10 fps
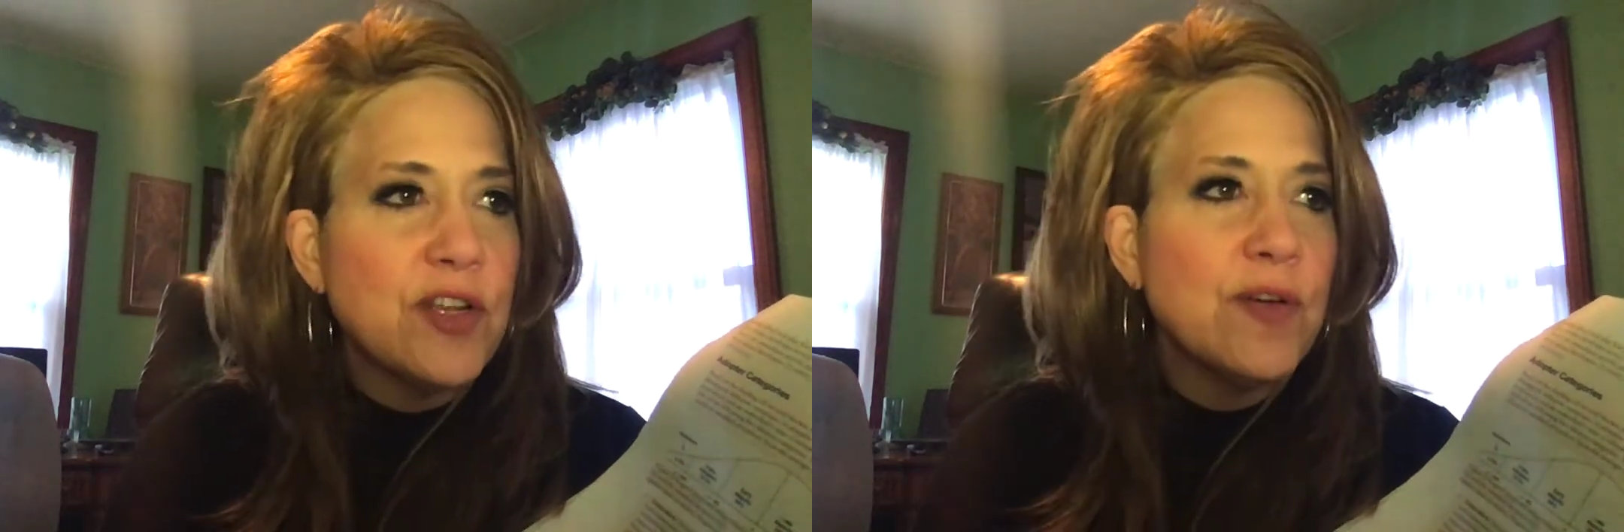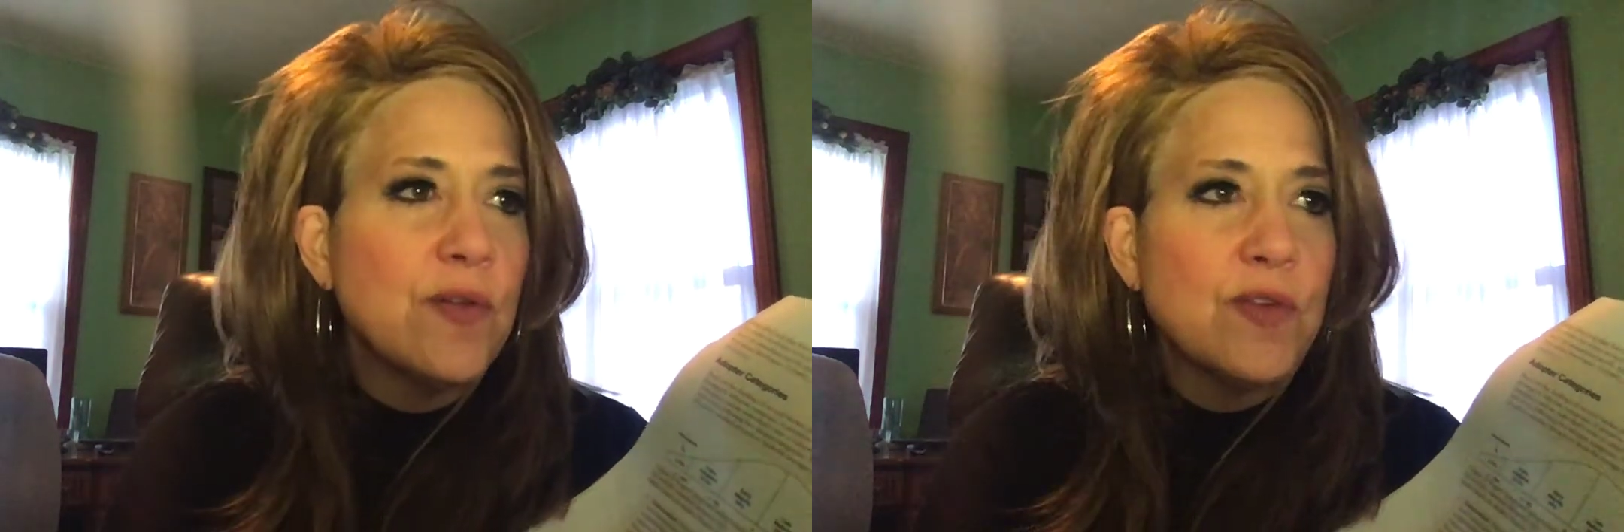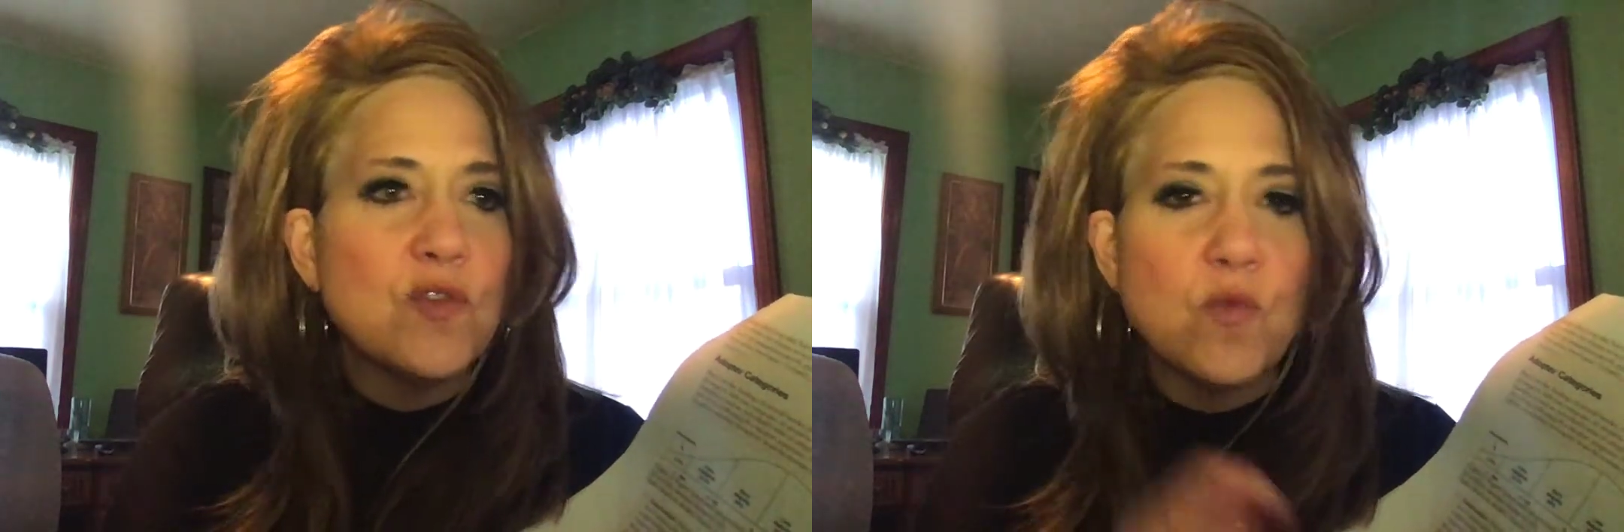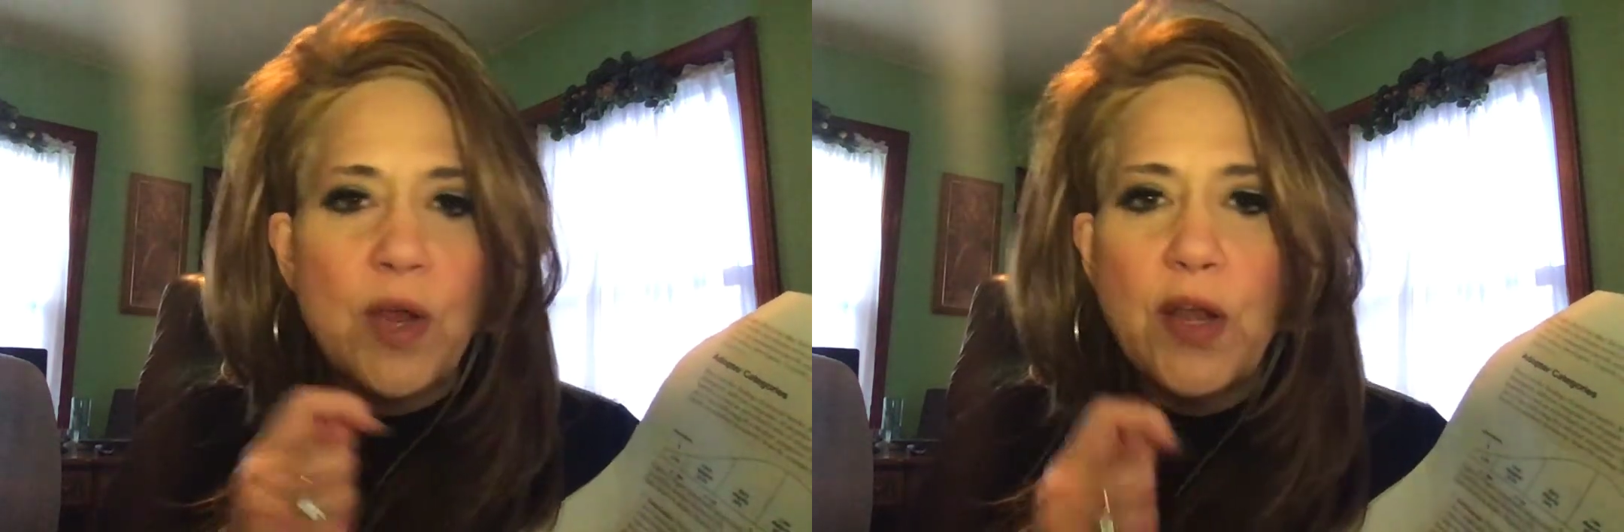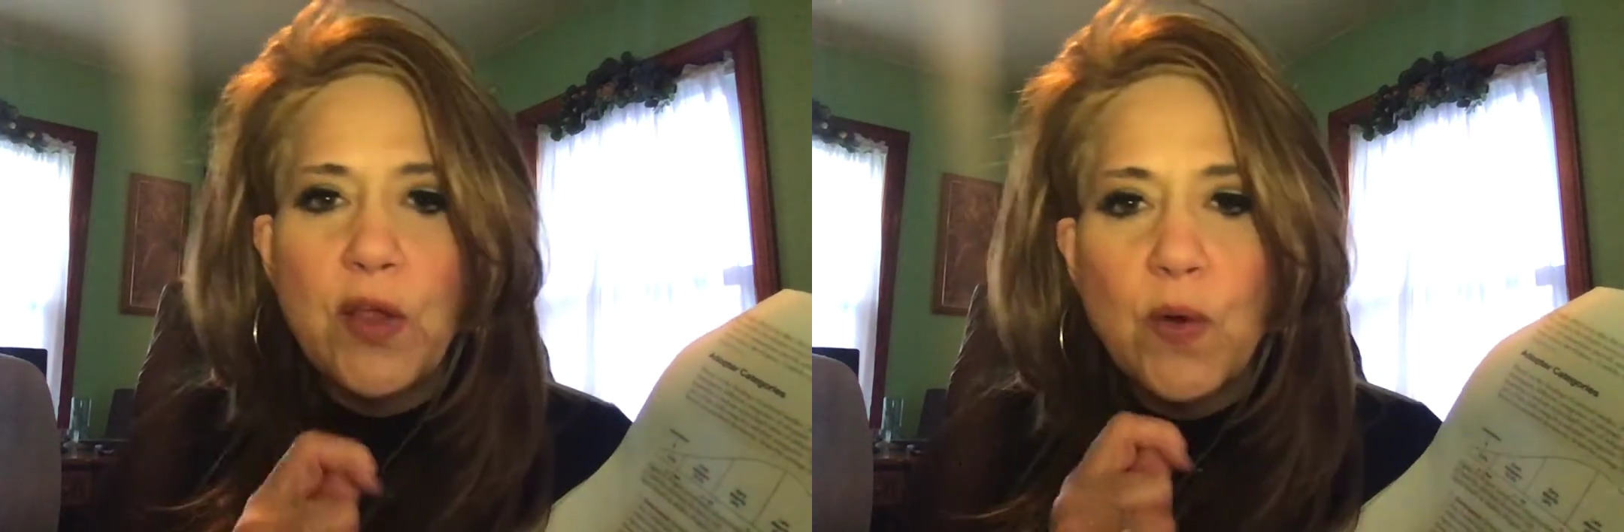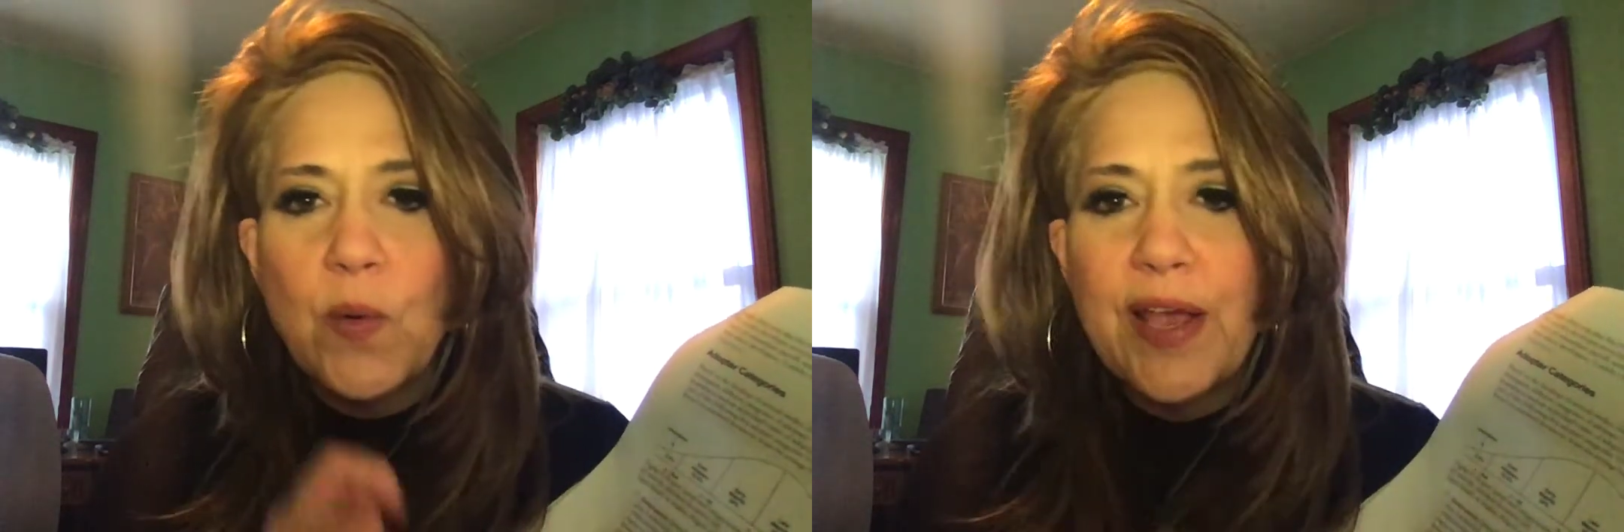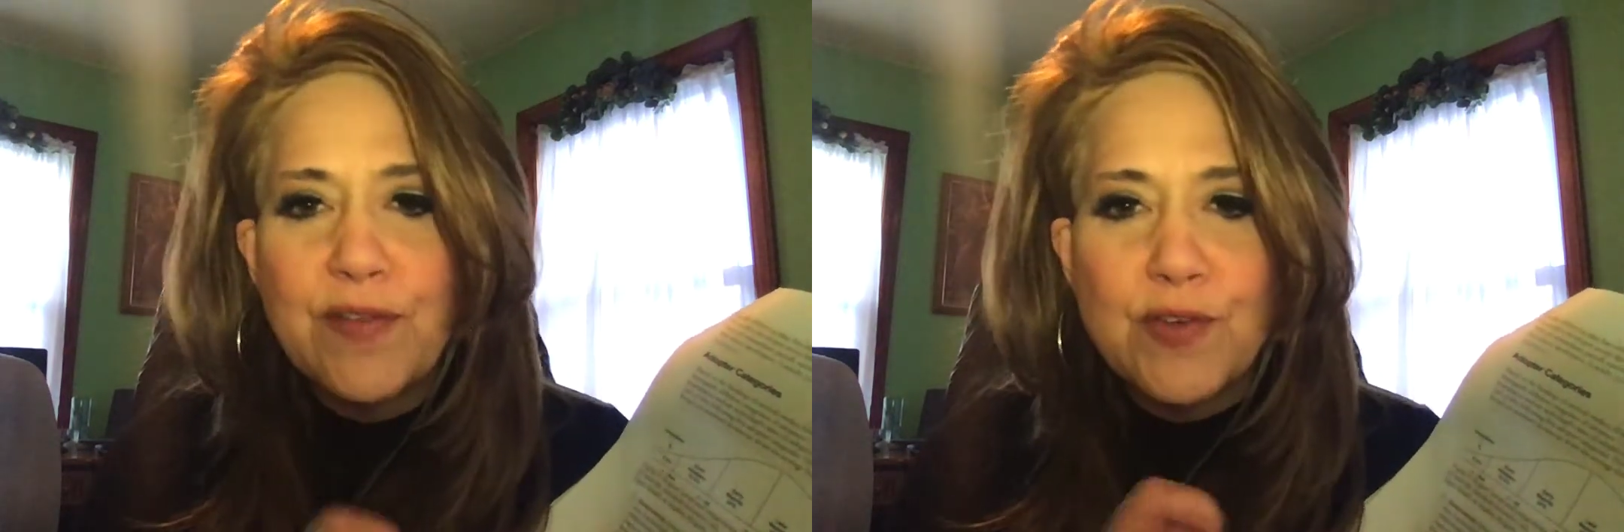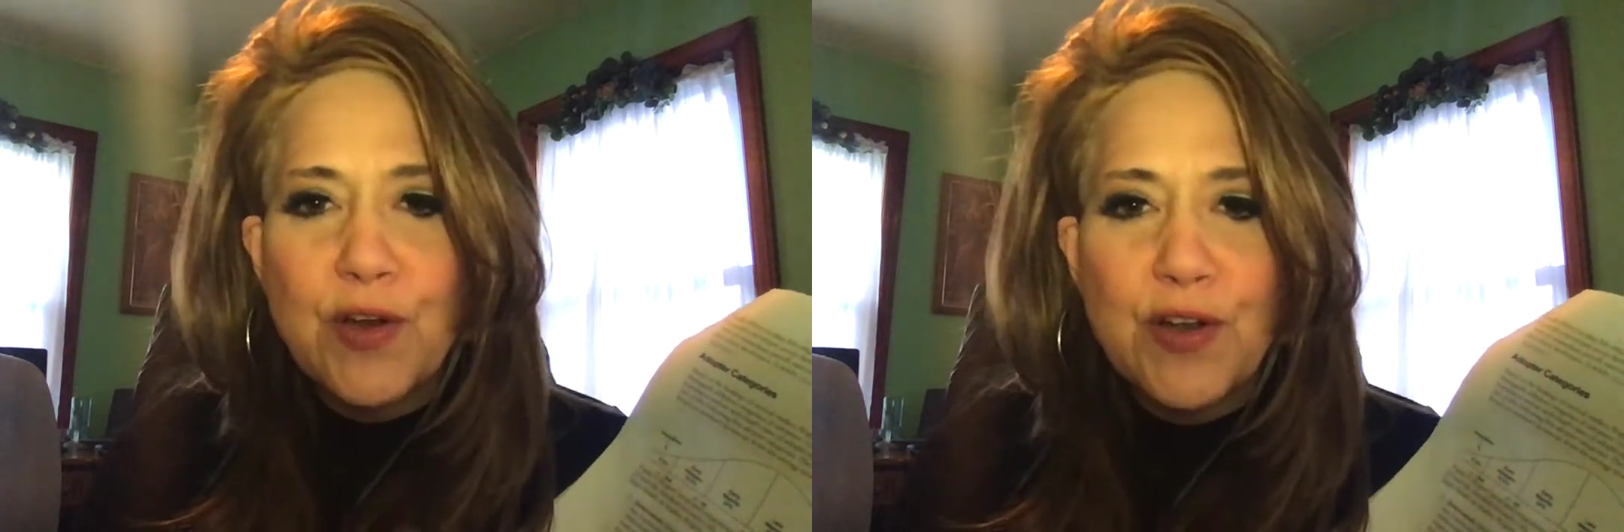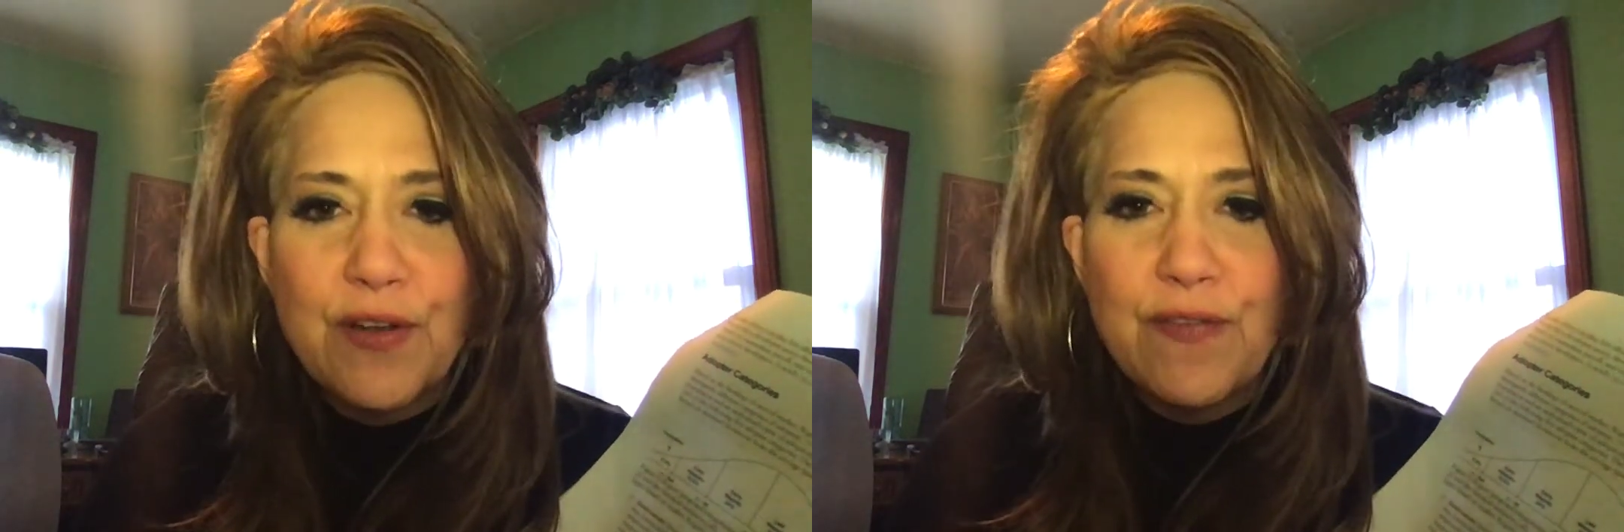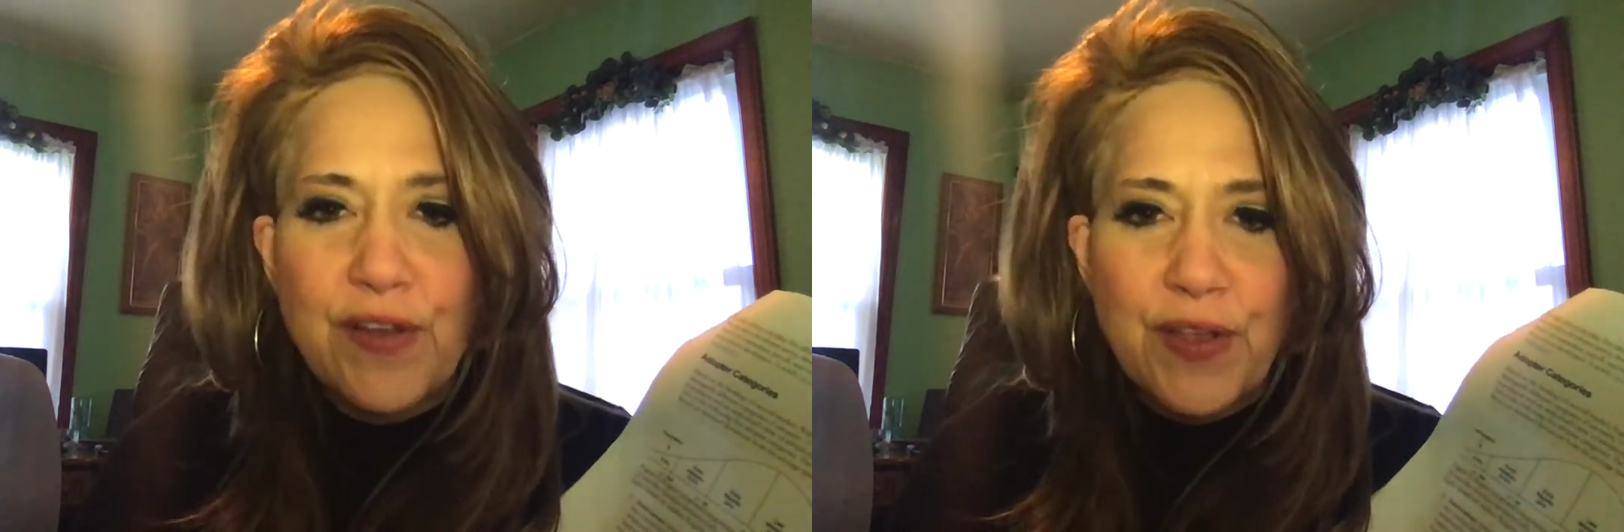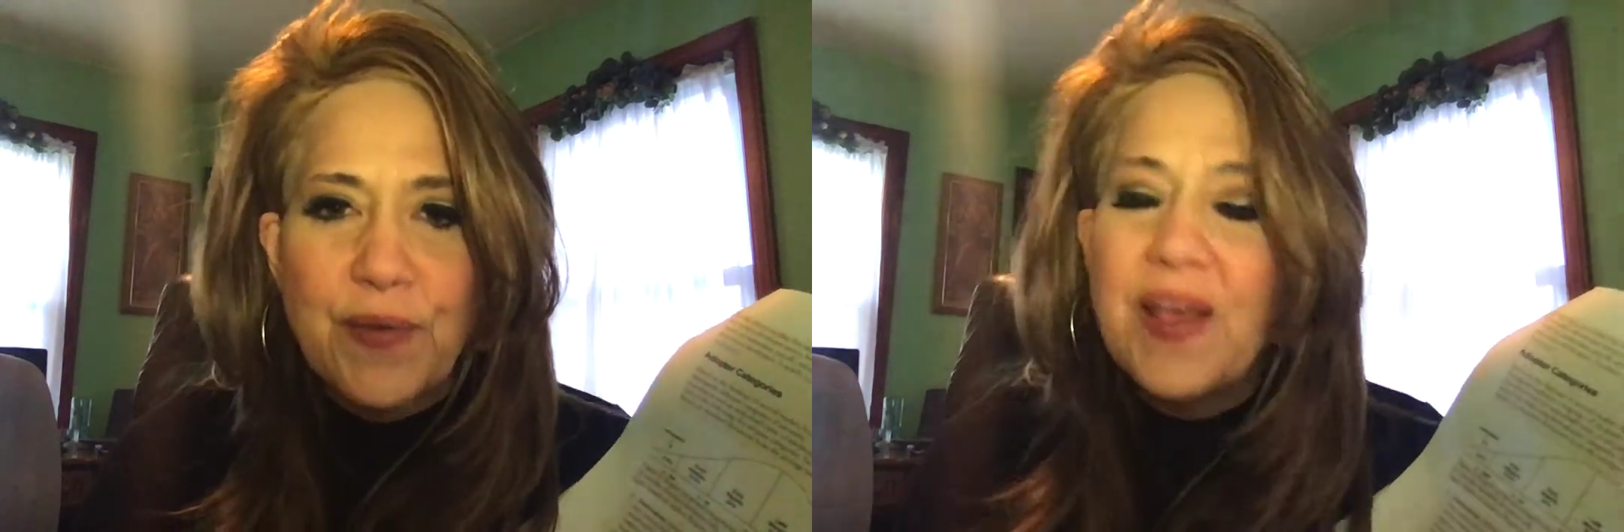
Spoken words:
you know, those radio waves aren't good for you.